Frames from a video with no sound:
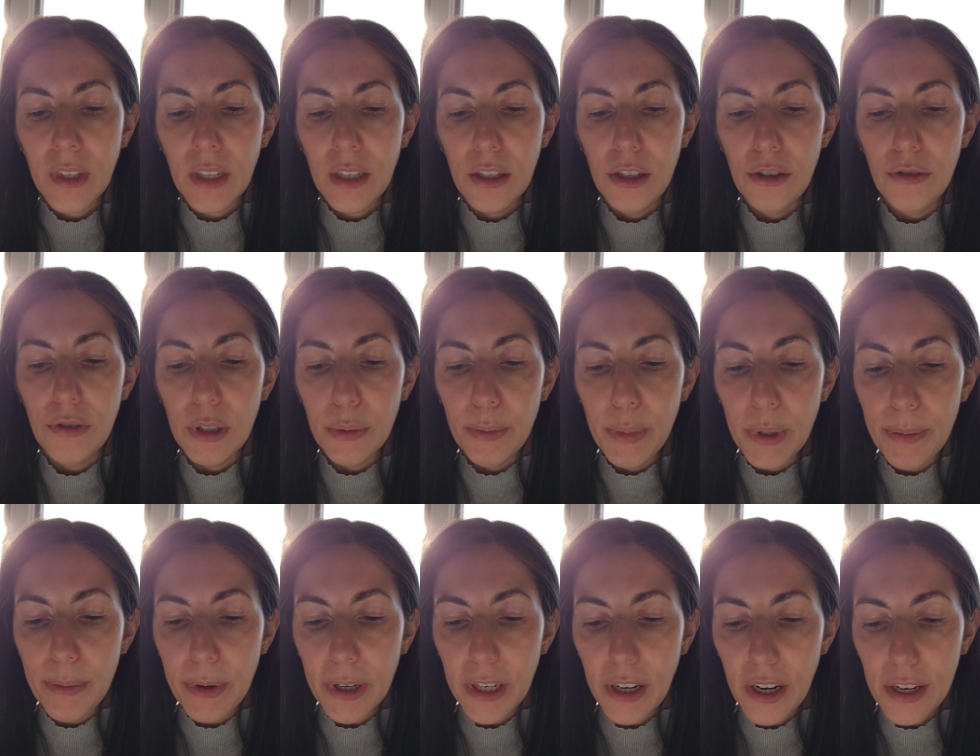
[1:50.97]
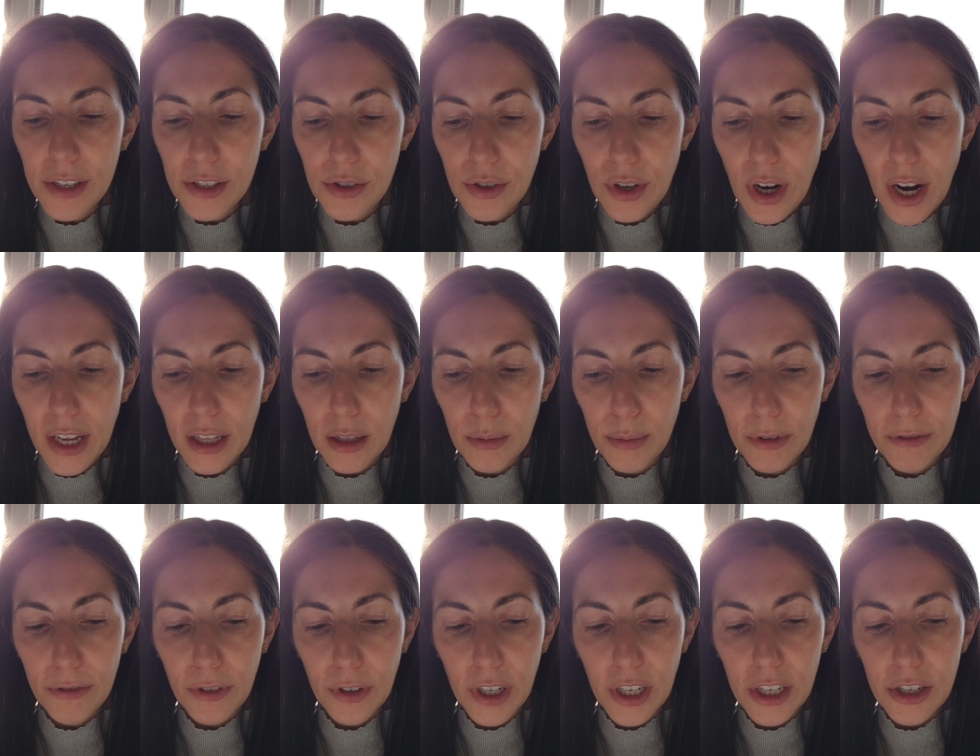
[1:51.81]
You will be put on trial
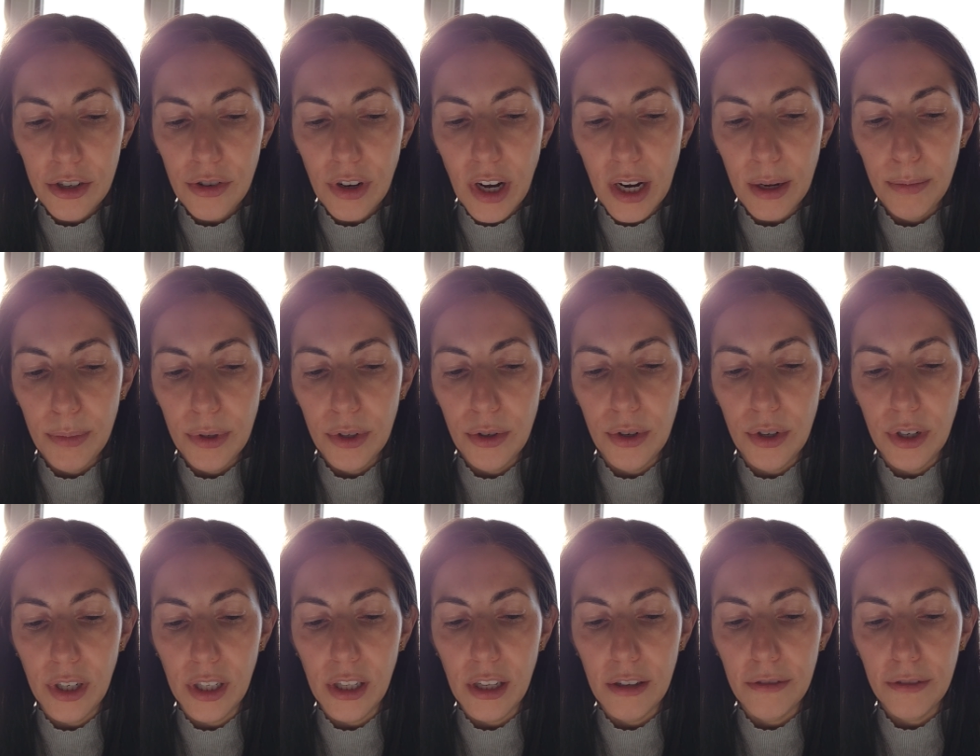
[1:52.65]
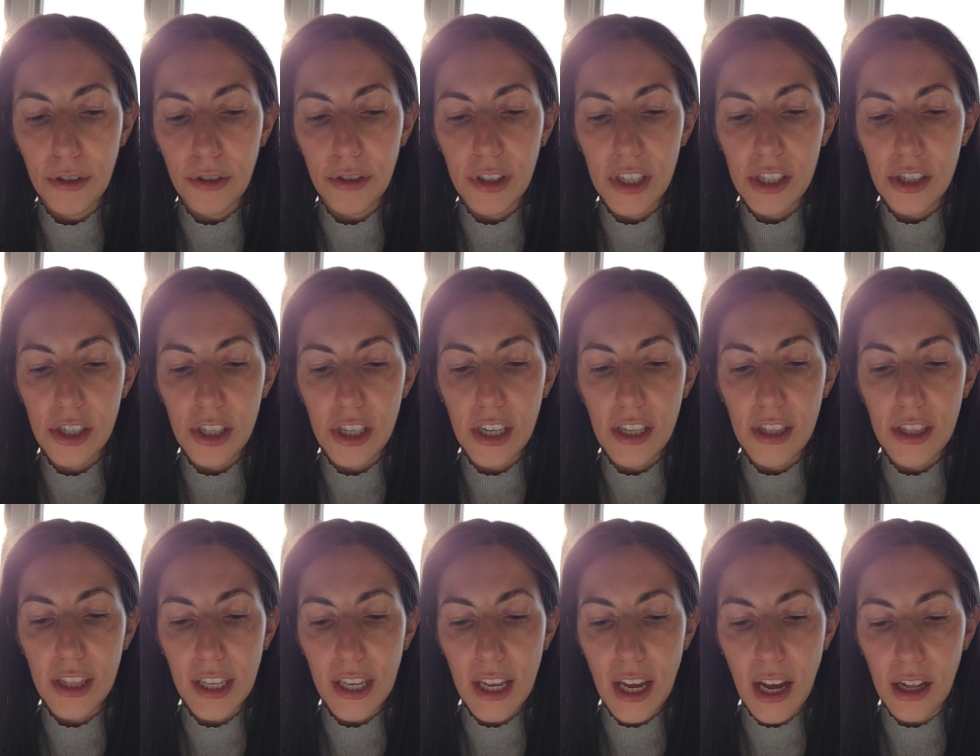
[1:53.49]
before a tribunal of
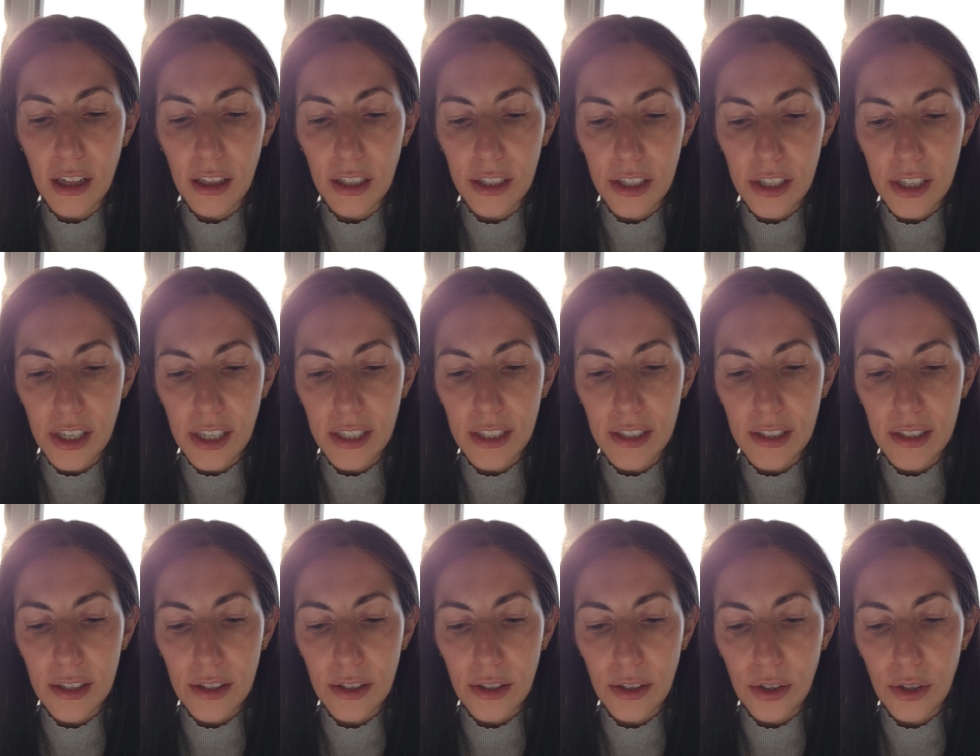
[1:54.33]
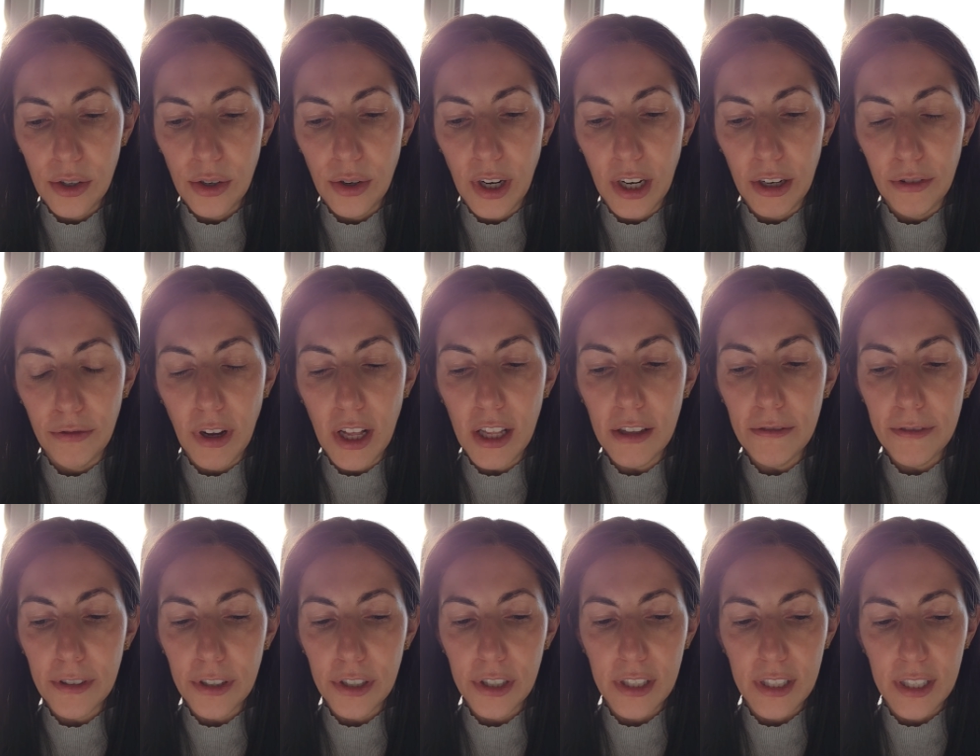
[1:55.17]
Christian theologists who are well
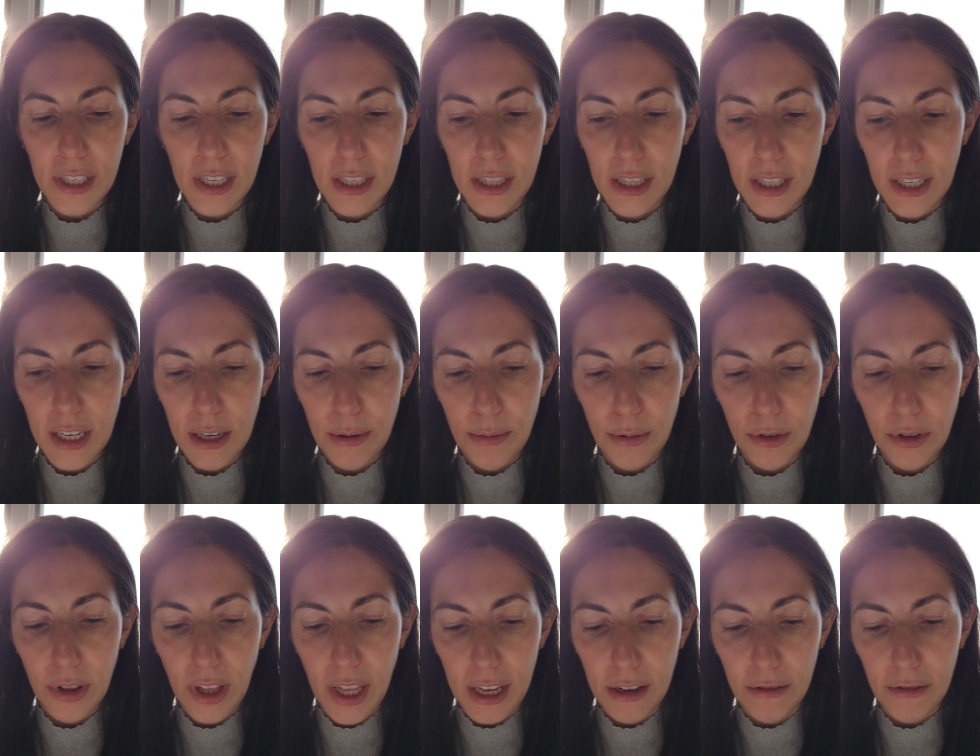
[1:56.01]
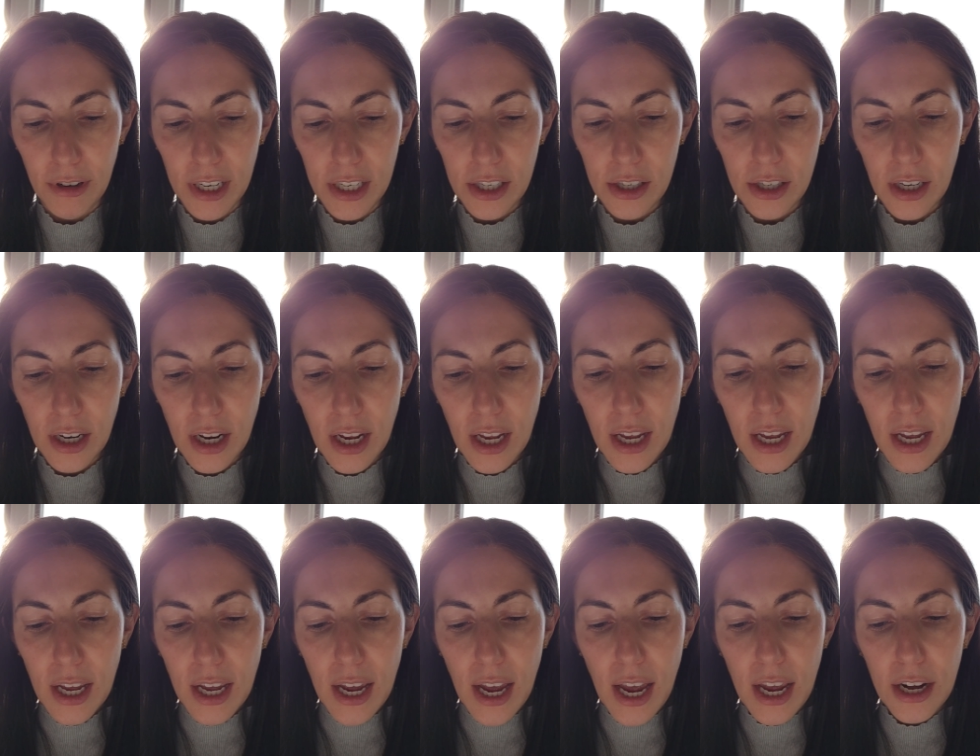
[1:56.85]
versed in the Hebrew language
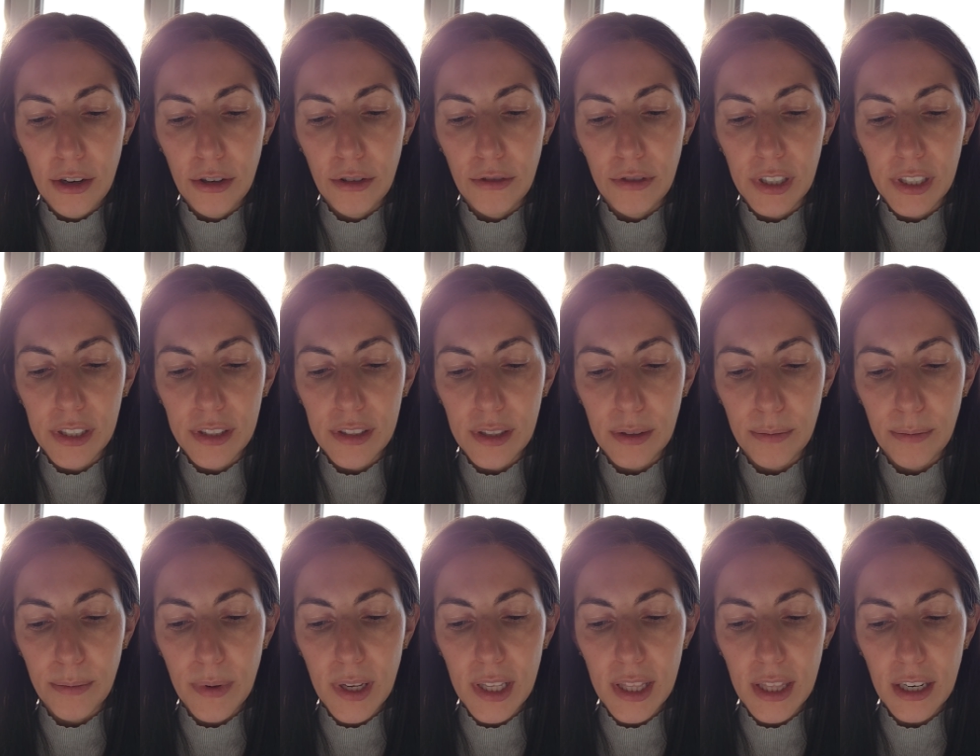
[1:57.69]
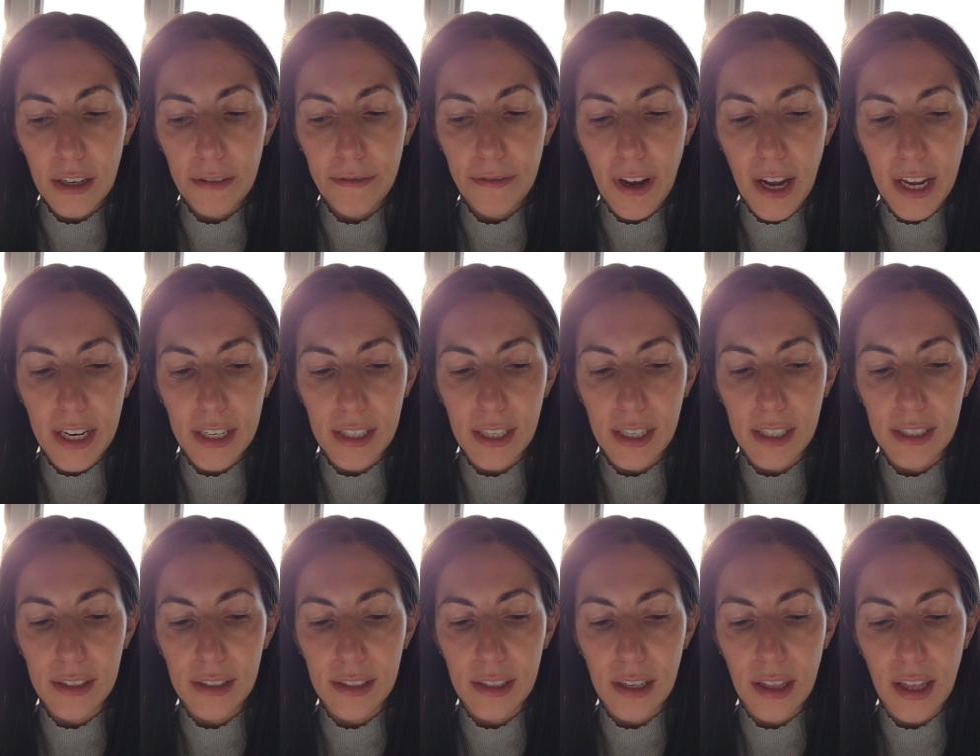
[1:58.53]
and who will submit their
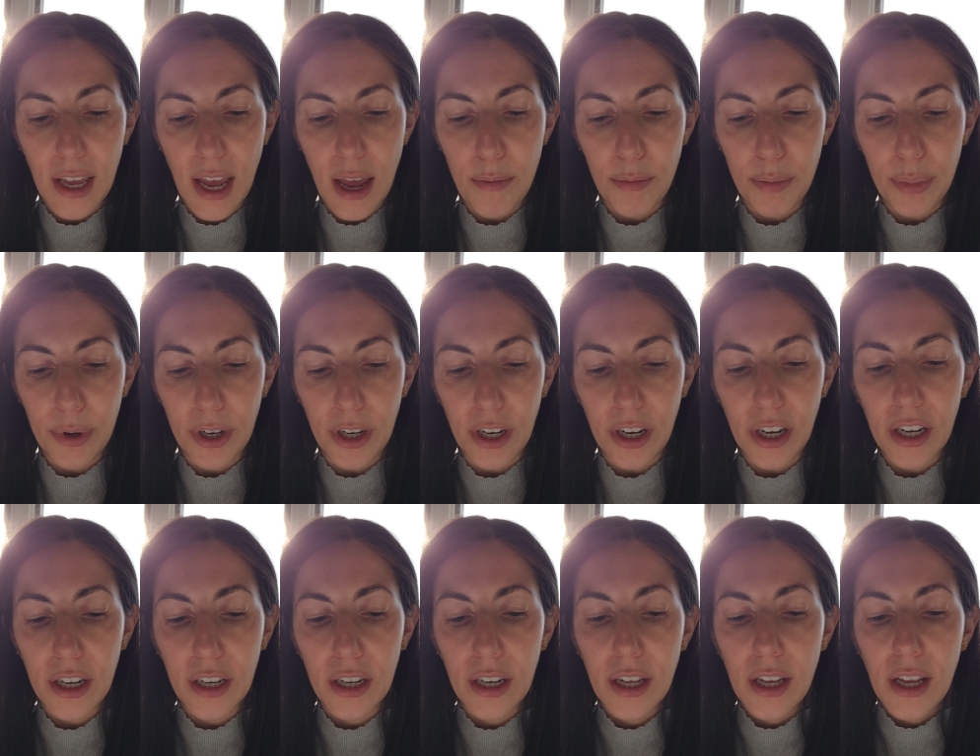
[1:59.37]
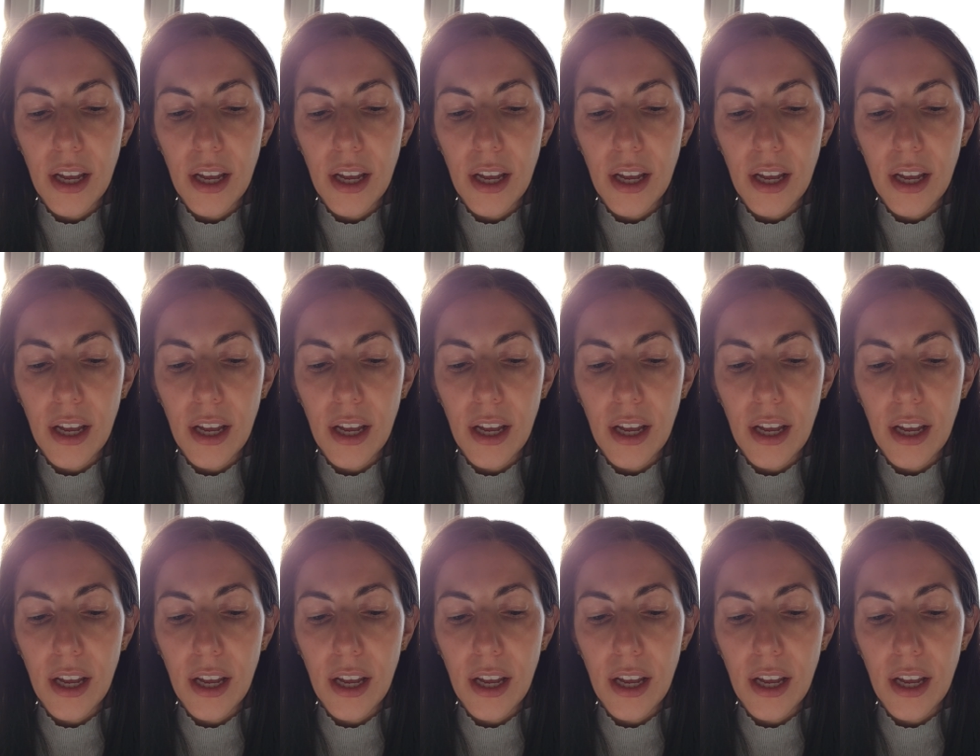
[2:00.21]
findings to the emperor."